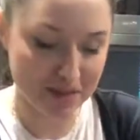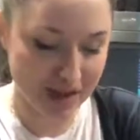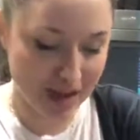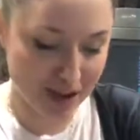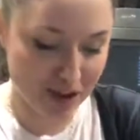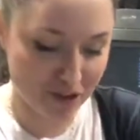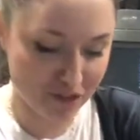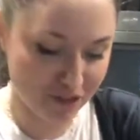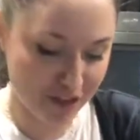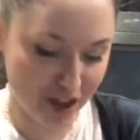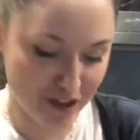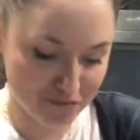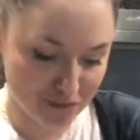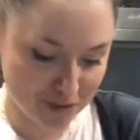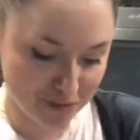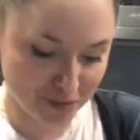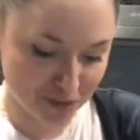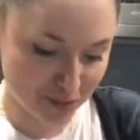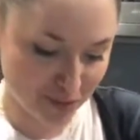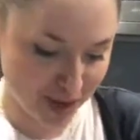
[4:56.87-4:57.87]
but I know five
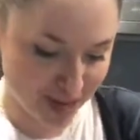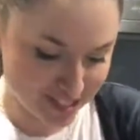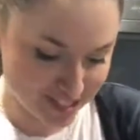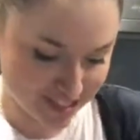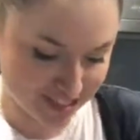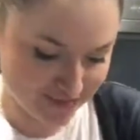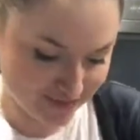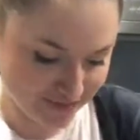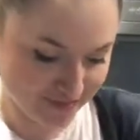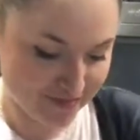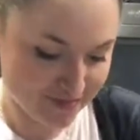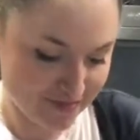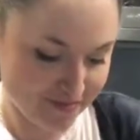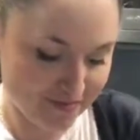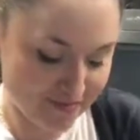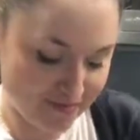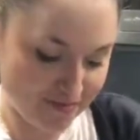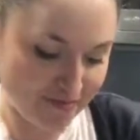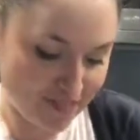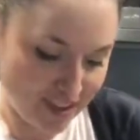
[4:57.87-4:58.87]
people are watching.
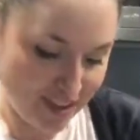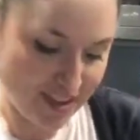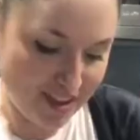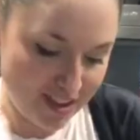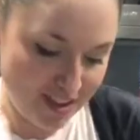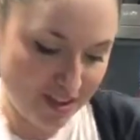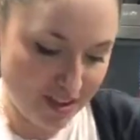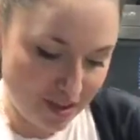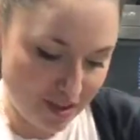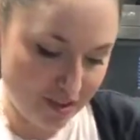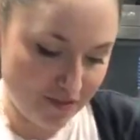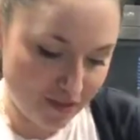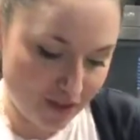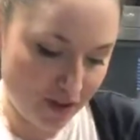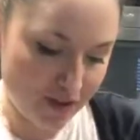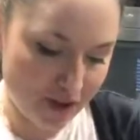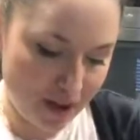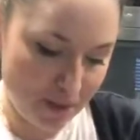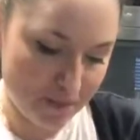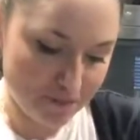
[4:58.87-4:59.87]

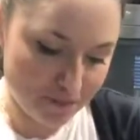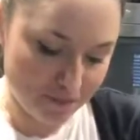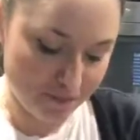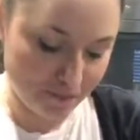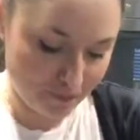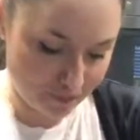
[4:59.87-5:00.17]
All right.